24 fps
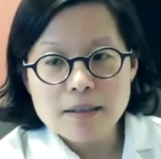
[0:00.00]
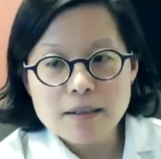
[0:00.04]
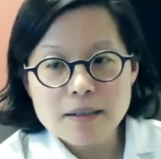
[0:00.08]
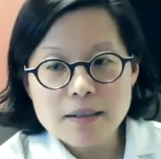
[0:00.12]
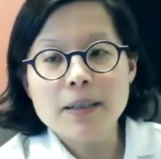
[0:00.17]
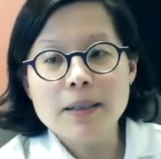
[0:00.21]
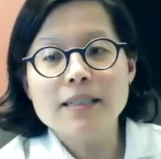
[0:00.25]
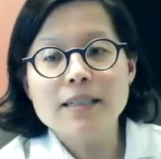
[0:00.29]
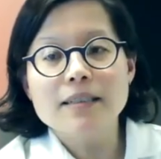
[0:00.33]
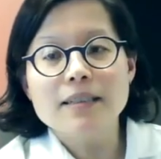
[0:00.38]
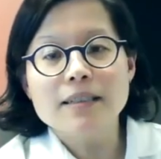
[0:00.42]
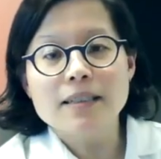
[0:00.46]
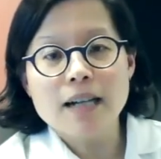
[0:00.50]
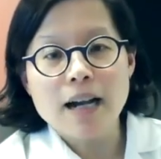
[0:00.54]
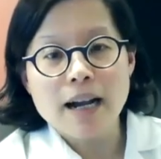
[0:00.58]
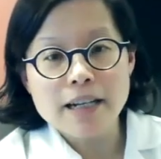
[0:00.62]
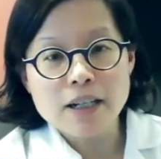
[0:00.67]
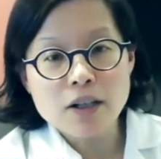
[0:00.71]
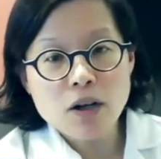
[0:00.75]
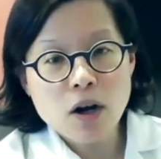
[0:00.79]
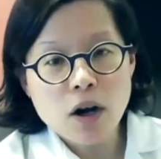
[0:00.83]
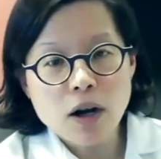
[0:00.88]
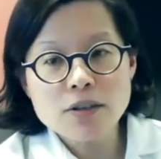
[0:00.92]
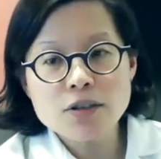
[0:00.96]
But
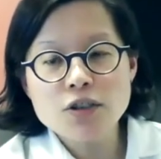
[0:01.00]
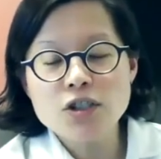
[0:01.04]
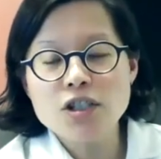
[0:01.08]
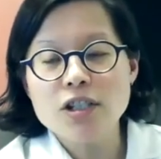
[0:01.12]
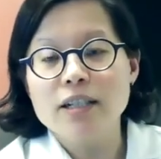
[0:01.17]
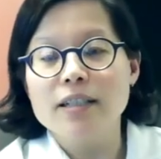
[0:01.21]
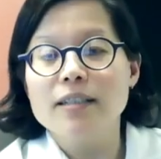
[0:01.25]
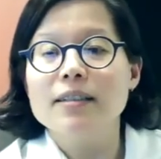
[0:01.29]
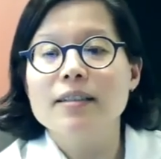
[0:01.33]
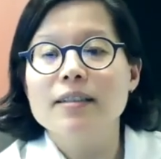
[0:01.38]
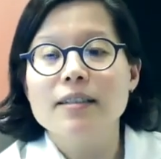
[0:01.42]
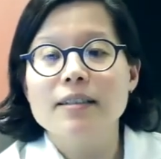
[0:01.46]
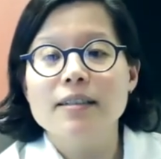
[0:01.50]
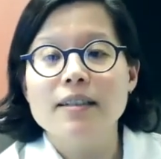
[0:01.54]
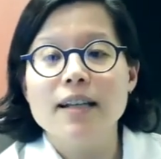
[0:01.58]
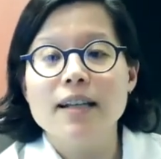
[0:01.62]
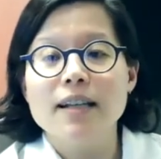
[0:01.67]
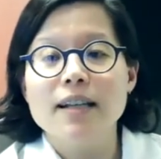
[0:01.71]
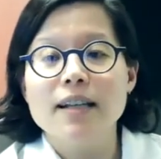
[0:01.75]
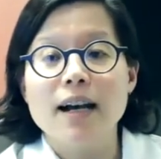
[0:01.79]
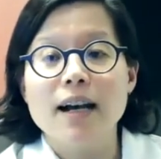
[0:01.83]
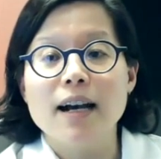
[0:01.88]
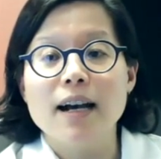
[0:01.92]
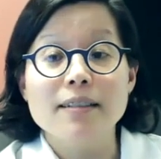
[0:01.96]
I caution
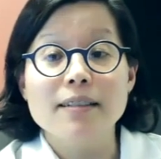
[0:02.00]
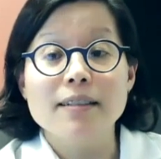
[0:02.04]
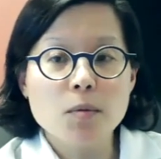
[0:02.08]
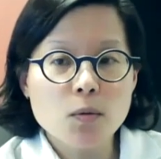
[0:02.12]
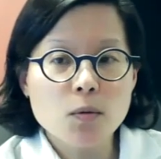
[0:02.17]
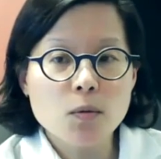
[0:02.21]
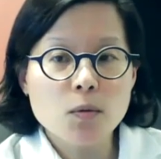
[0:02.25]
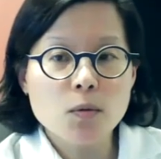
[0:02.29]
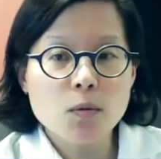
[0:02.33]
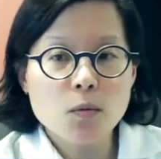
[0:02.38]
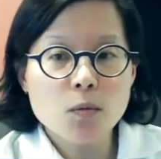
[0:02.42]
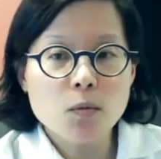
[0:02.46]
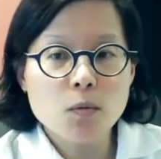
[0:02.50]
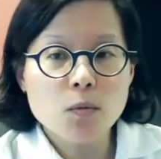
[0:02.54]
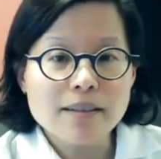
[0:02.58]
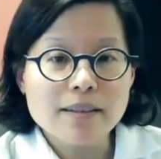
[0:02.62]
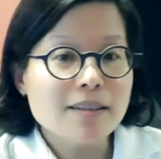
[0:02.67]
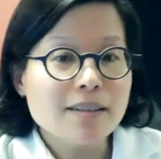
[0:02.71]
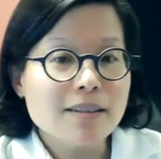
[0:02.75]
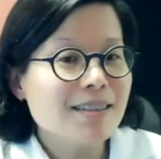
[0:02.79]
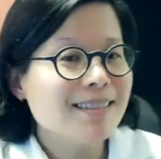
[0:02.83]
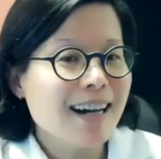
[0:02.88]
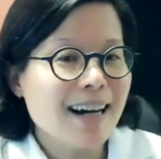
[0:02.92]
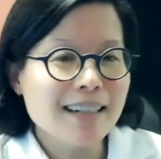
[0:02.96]
that number one,
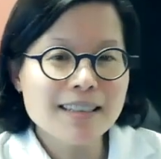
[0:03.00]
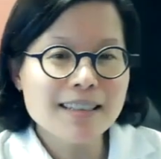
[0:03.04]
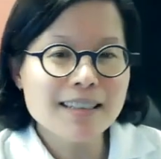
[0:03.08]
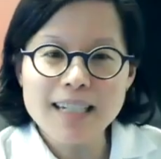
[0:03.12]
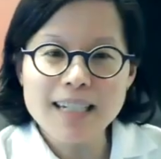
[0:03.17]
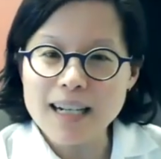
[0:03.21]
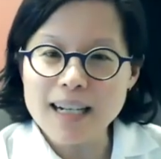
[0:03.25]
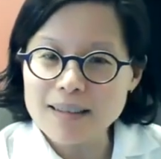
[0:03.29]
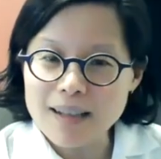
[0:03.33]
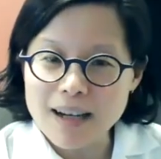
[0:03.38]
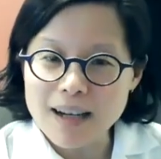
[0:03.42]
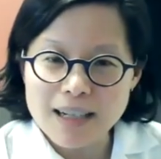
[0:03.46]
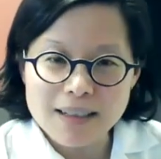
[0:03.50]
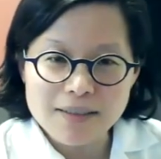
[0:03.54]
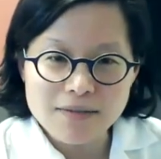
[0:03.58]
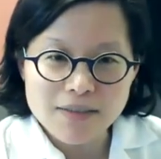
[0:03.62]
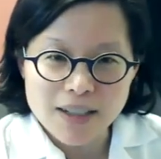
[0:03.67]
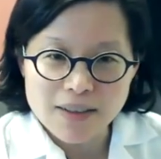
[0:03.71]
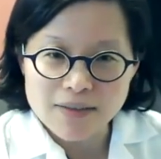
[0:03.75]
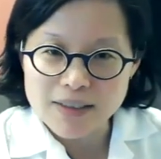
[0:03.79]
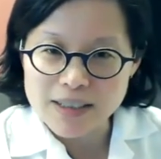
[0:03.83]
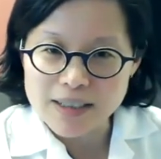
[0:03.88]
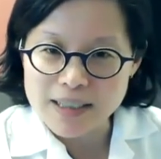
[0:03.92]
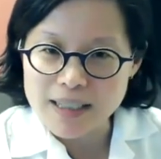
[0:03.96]
there's not a lot
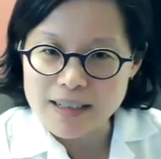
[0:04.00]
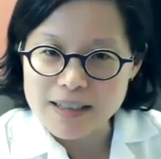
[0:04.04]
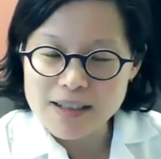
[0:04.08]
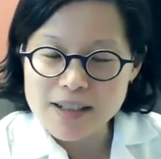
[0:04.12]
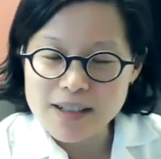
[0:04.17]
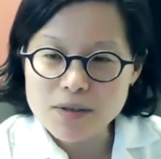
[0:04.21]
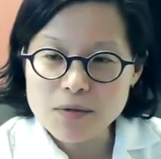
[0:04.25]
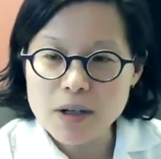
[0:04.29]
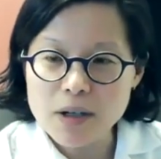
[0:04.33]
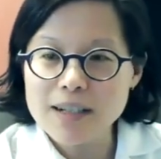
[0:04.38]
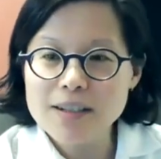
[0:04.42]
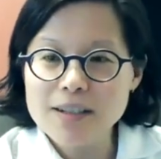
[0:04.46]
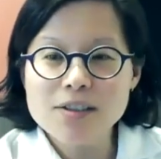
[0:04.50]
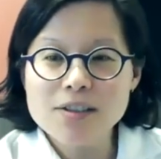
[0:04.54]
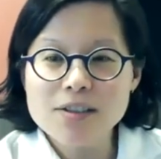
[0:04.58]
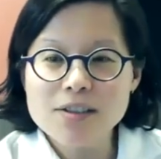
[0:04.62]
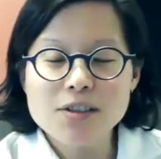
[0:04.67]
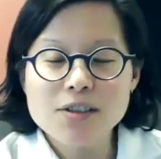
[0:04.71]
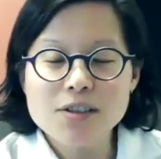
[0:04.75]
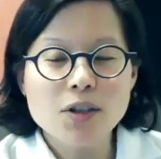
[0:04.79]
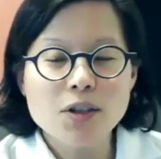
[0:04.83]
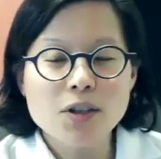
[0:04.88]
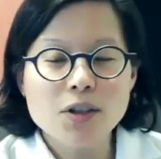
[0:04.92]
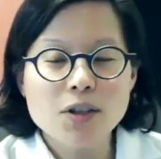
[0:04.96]
of evidence, right?
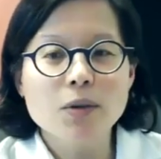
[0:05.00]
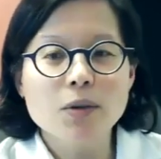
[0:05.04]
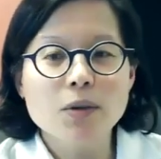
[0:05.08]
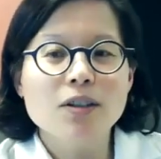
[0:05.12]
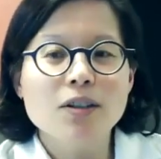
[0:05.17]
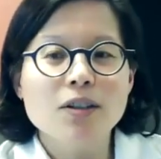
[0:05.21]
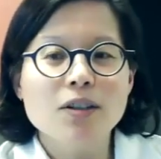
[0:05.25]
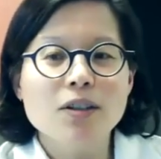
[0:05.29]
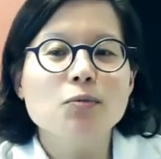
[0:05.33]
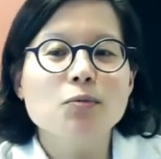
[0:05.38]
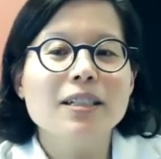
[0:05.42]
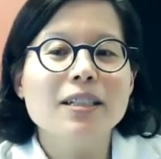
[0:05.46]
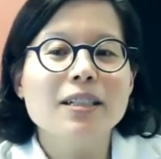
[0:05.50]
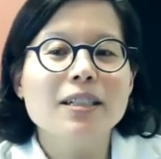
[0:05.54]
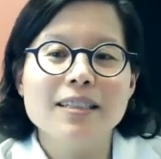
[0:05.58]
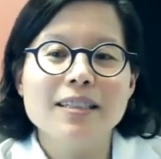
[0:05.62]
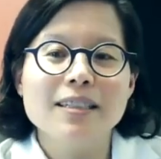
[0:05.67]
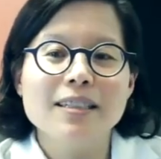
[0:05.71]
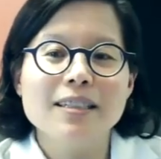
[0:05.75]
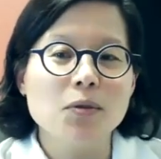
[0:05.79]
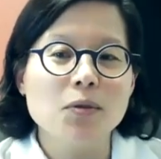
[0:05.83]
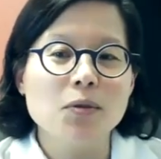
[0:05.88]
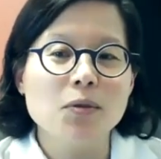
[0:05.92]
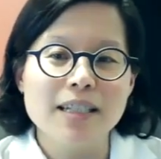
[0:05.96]
So we don't really
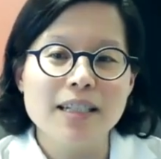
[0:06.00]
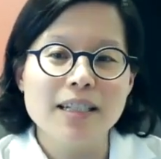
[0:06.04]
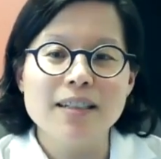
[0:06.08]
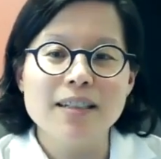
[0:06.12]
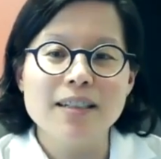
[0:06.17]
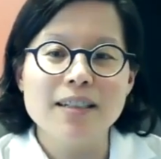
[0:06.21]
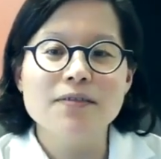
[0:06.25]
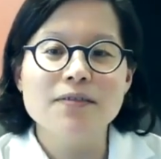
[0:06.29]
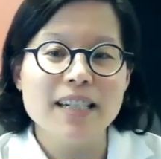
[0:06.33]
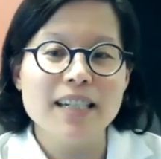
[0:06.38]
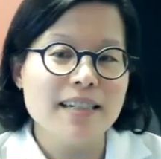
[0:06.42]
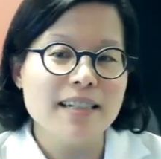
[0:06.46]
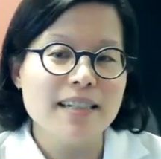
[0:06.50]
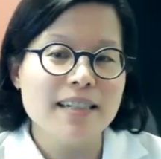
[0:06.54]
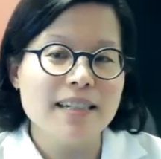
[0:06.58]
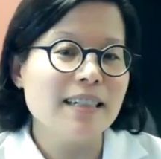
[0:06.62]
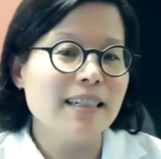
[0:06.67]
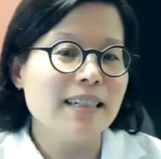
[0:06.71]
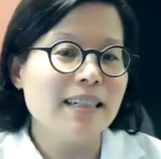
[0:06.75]
know if indeed